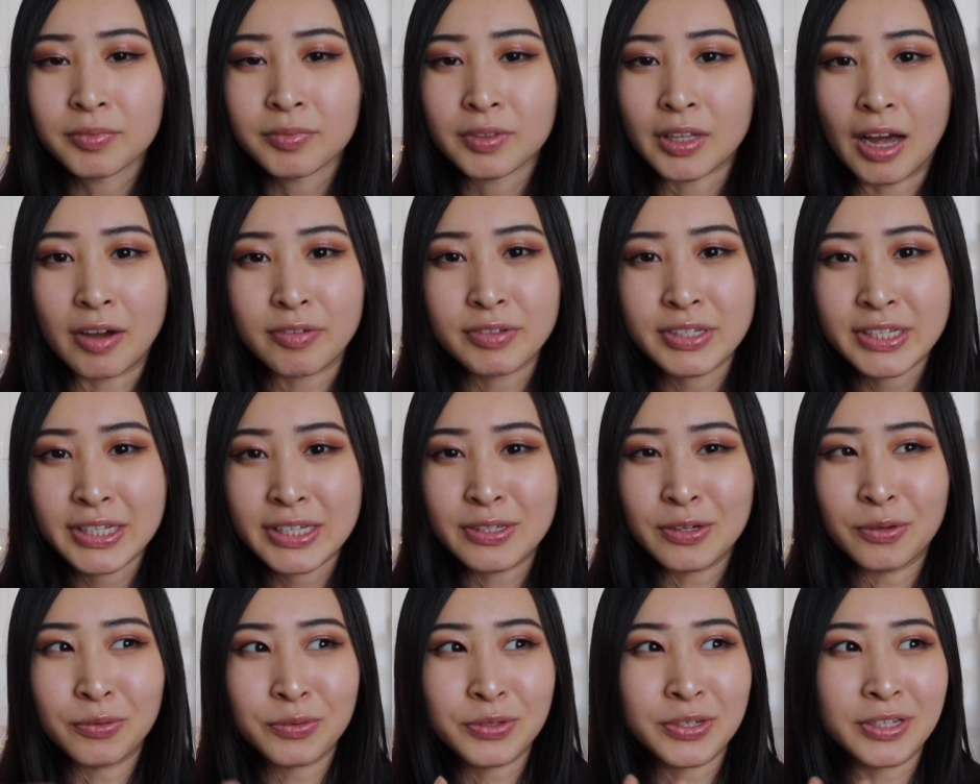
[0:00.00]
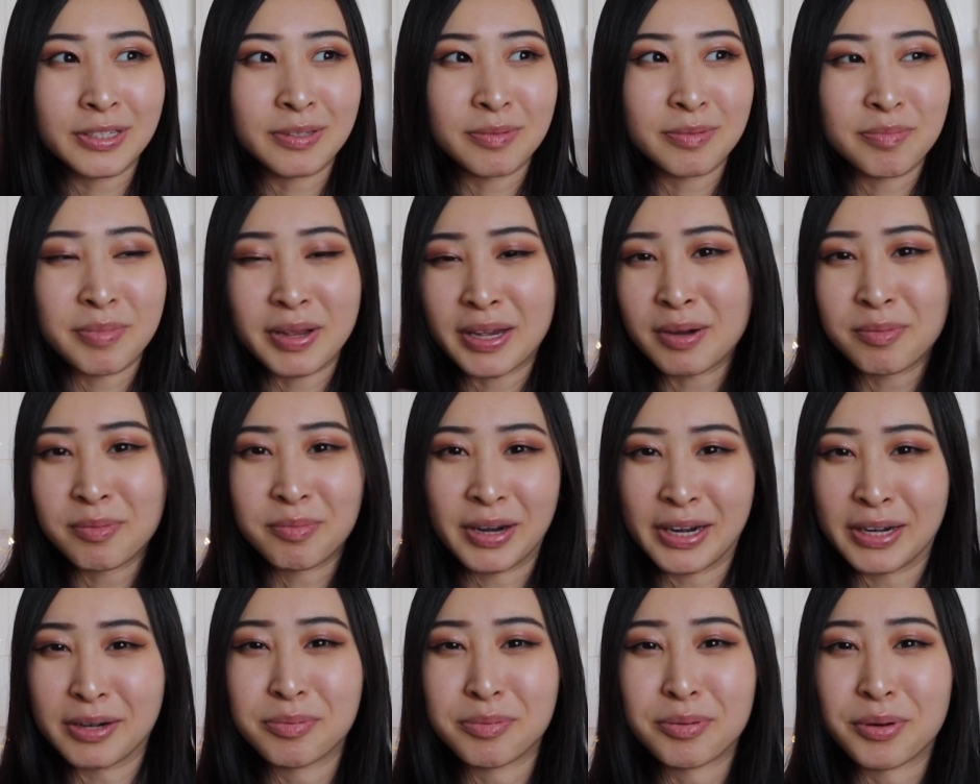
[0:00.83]
Obviously, don't just make up
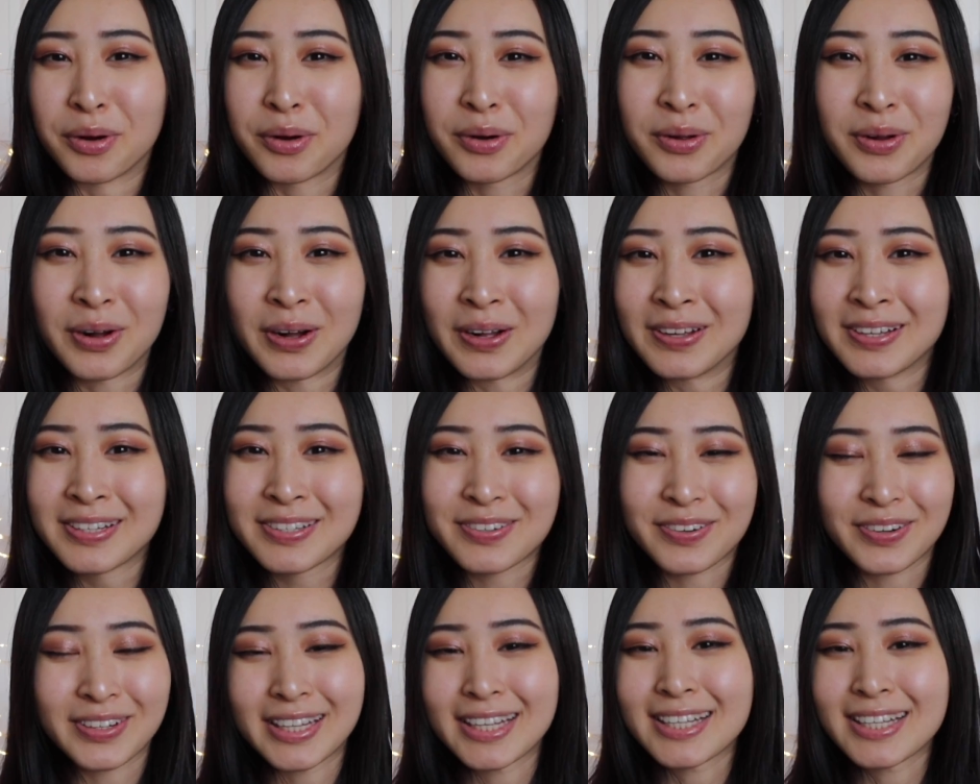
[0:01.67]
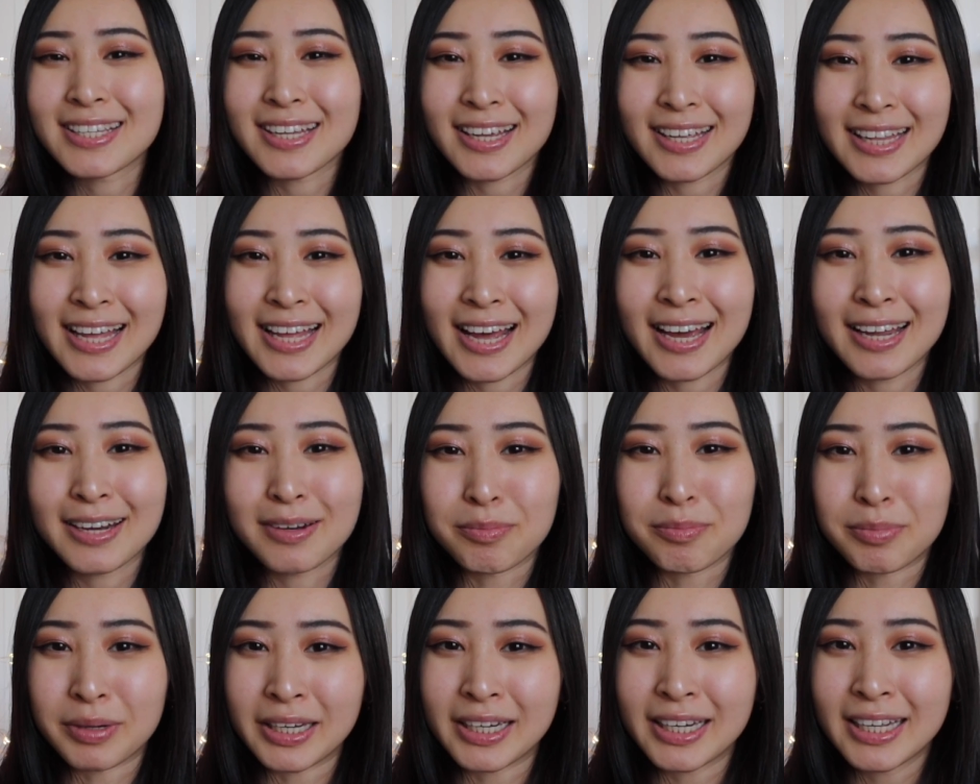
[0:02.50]
random protocols or things like that,
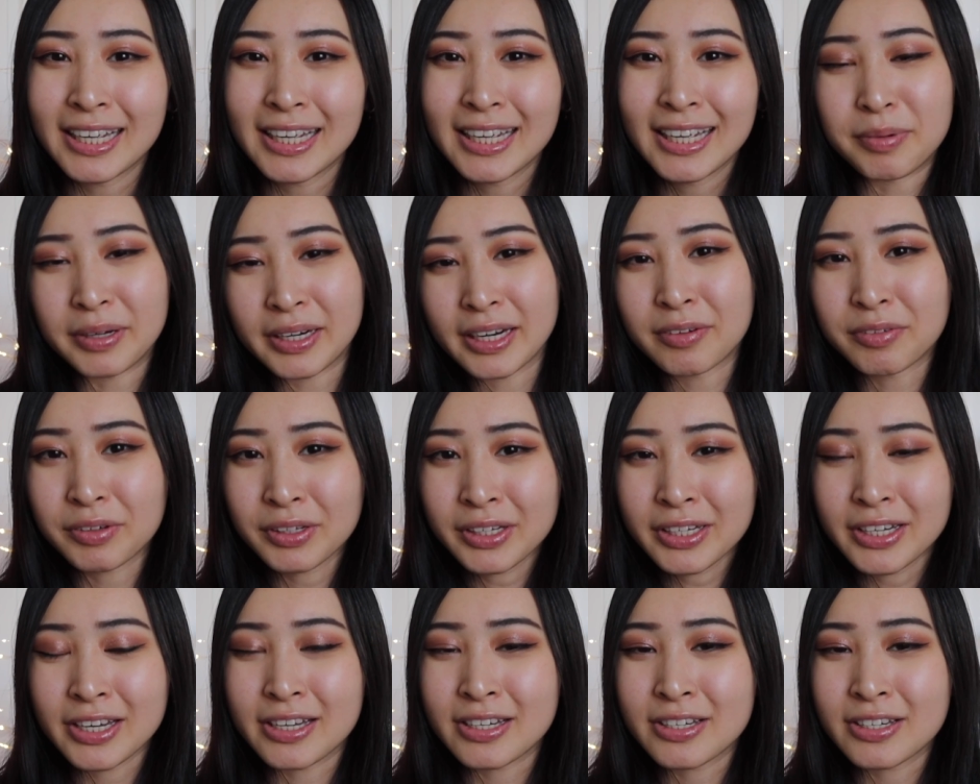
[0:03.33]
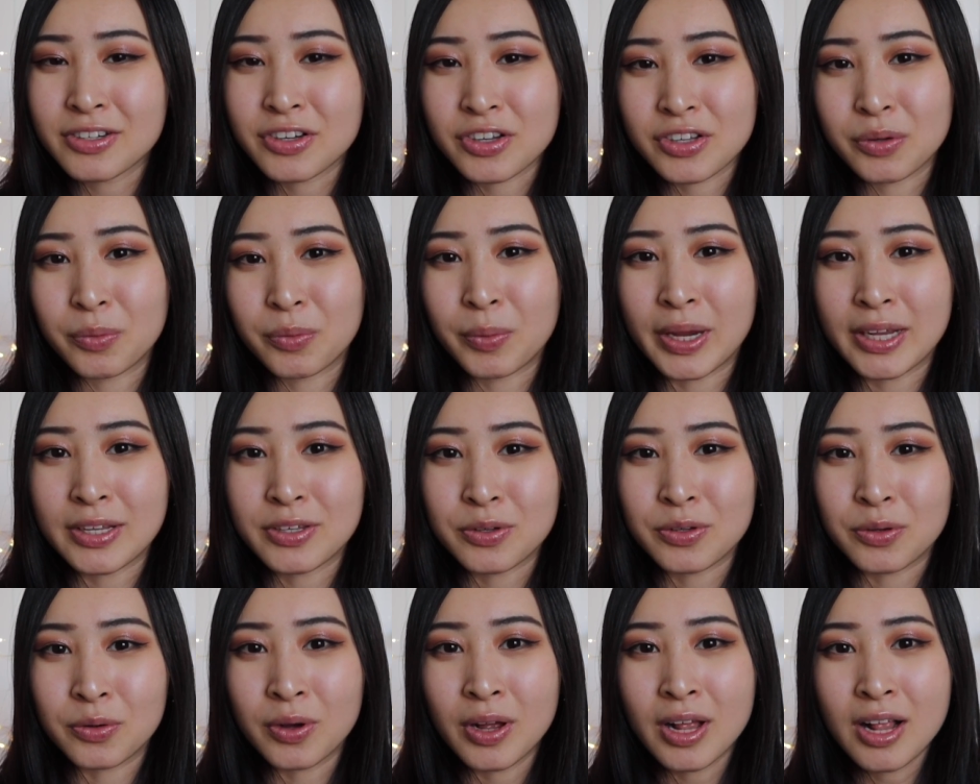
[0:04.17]
but, but it really is just a way
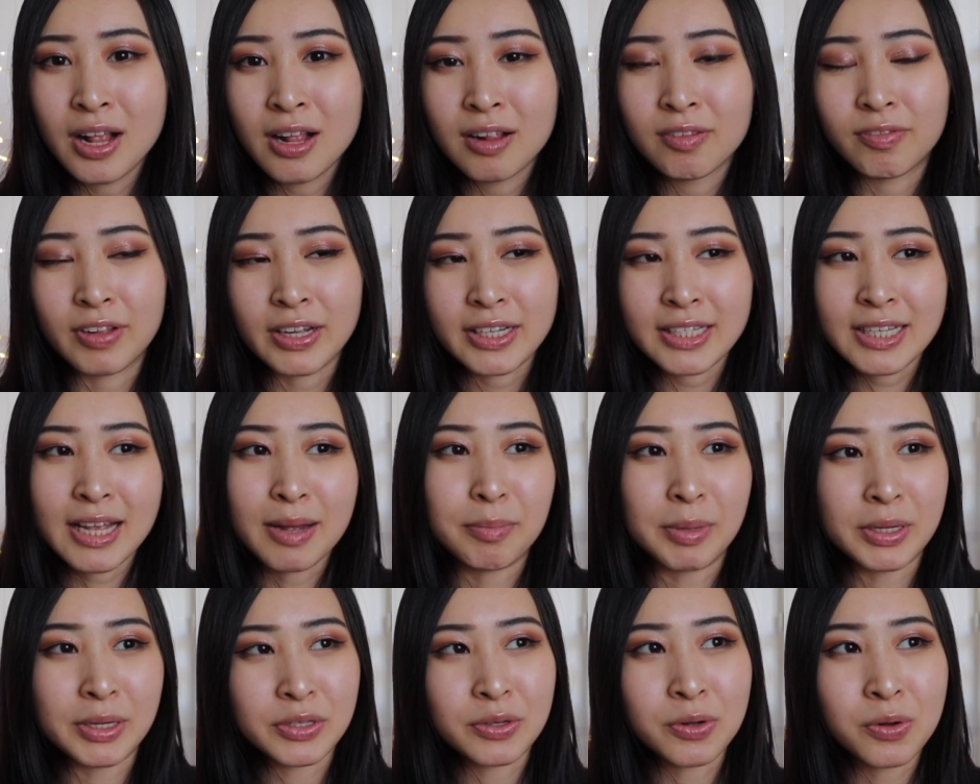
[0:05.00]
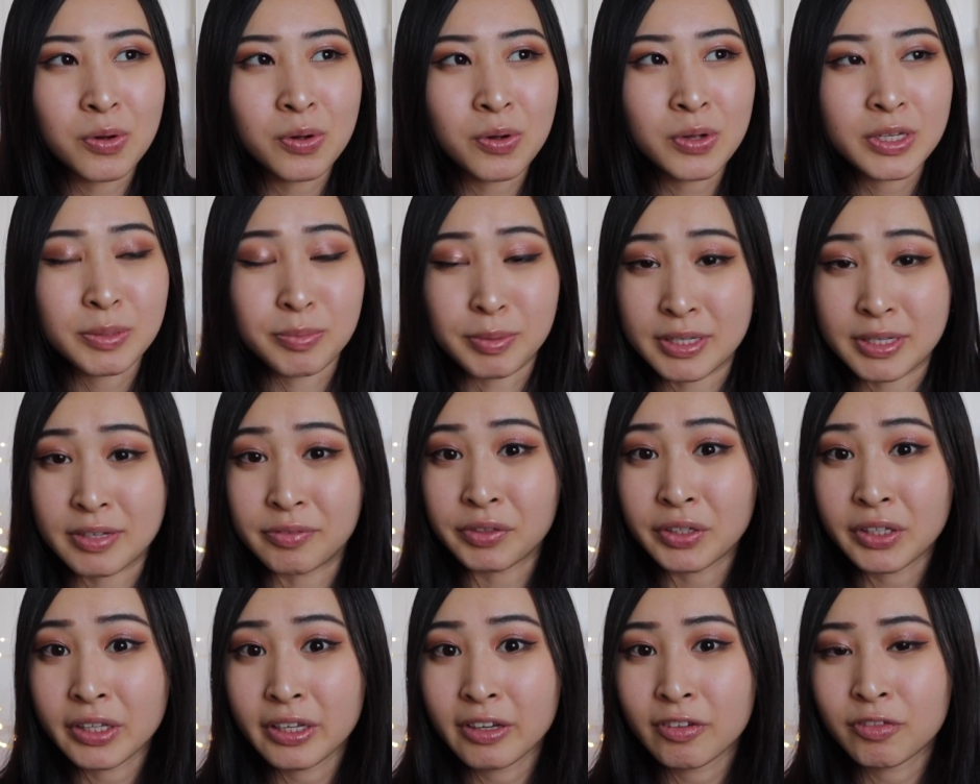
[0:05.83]
to flex that muscle
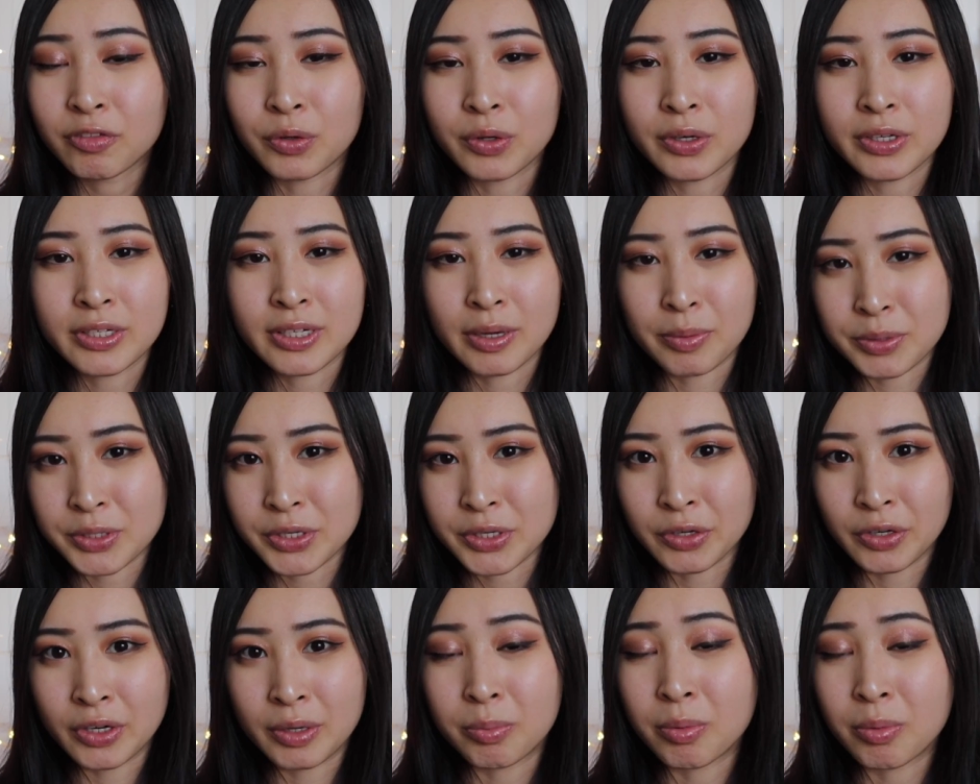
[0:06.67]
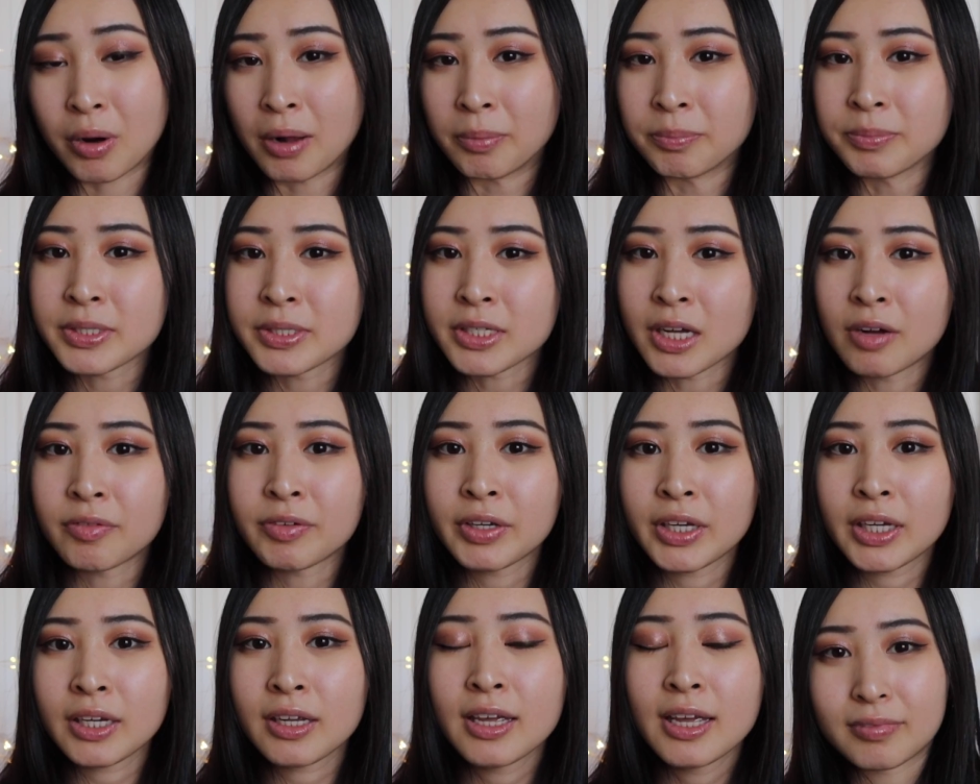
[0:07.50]
specifically for cybersecurity problem
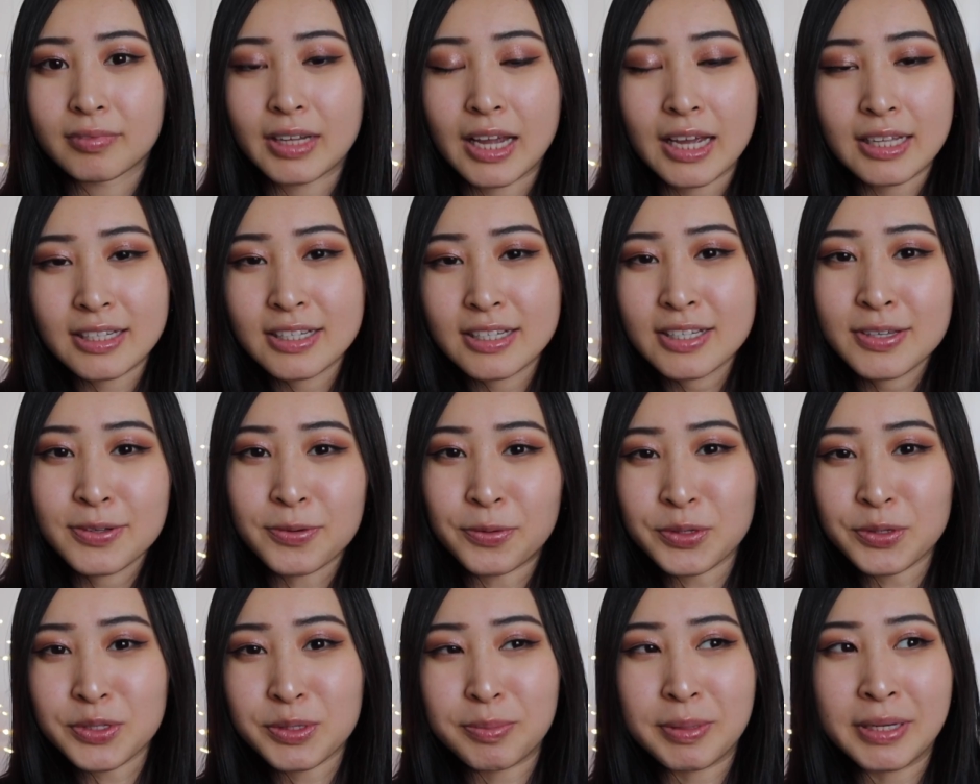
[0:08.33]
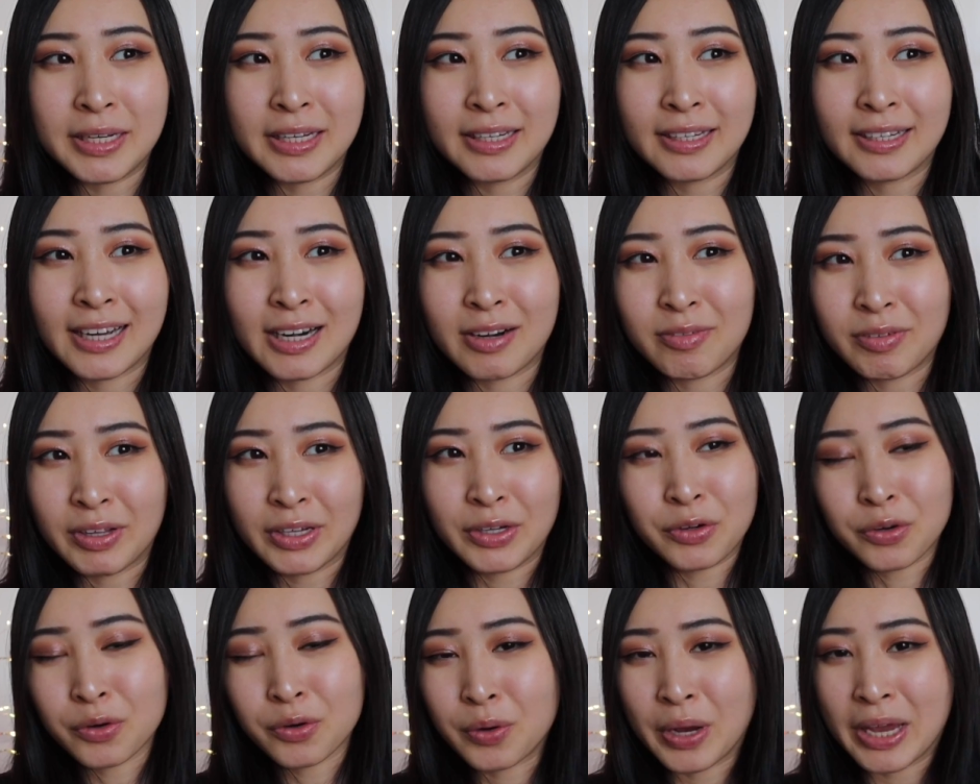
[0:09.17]
solving. And this is going to be kind of like
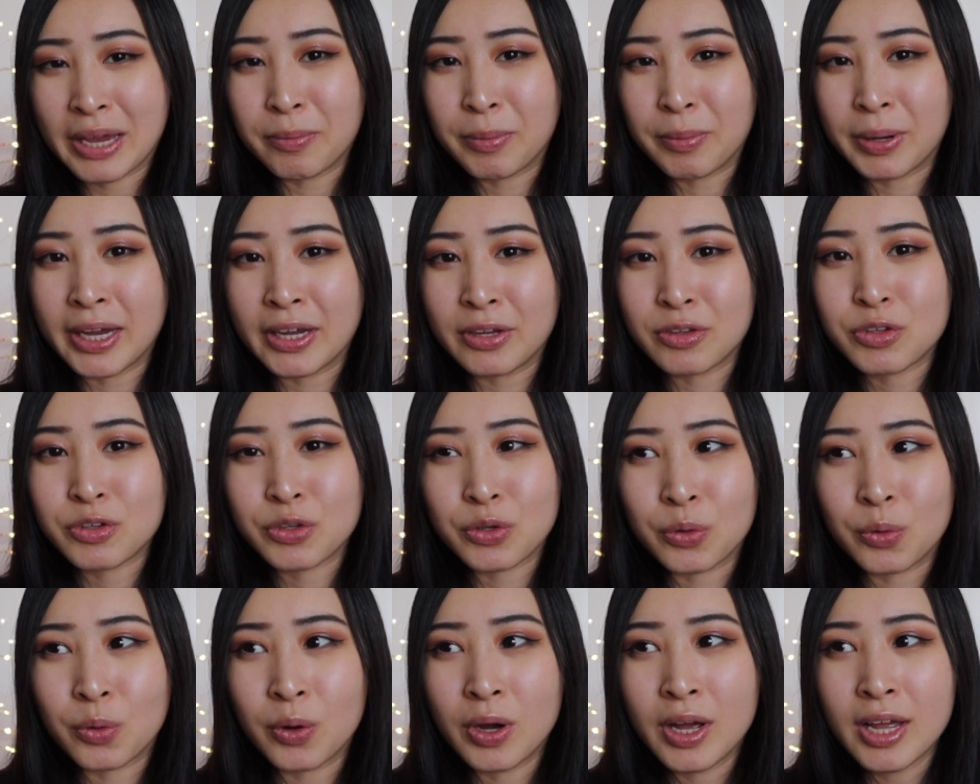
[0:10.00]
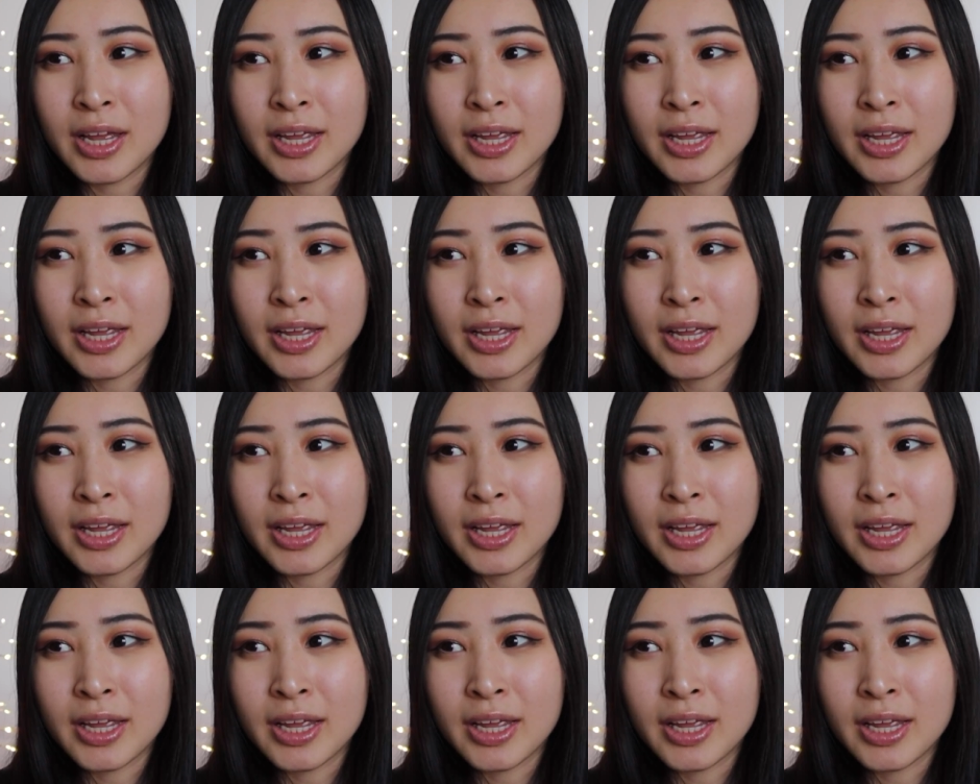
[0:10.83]
your gateway to,